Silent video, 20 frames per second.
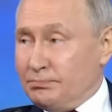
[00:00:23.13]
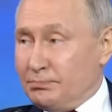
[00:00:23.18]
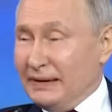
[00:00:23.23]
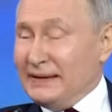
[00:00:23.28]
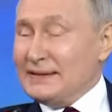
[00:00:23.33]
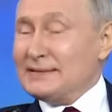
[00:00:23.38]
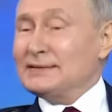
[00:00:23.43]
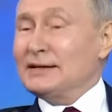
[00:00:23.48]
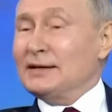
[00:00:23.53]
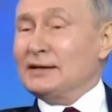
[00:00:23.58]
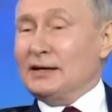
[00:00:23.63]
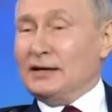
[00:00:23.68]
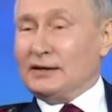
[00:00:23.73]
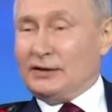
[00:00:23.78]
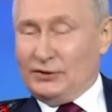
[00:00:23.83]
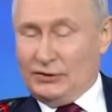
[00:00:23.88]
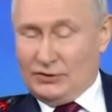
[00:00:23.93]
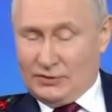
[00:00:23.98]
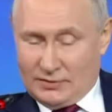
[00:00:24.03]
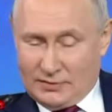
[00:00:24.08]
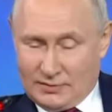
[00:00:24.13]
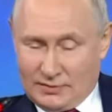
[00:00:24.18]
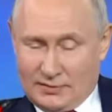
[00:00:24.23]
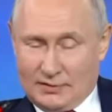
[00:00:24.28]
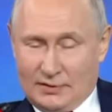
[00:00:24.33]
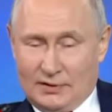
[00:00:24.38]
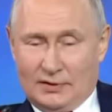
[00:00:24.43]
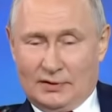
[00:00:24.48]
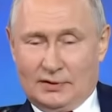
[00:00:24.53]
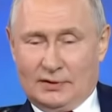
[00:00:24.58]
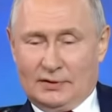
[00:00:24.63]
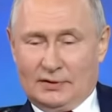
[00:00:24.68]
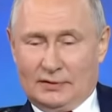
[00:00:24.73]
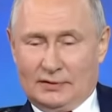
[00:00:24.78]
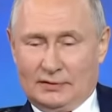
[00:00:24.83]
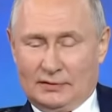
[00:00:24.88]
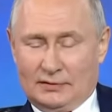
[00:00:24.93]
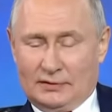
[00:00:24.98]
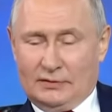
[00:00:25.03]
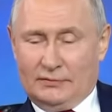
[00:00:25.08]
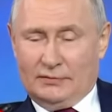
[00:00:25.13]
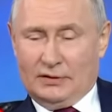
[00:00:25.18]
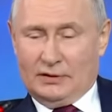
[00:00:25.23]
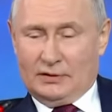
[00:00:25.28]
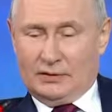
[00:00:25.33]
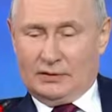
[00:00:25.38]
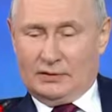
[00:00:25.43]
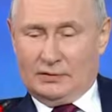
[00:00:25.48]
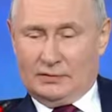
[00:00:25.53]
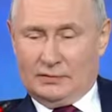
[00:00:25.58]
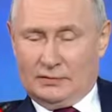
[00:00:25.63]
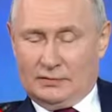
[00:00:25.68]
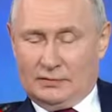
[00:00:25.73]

hey, prepare our tactical nukes, man.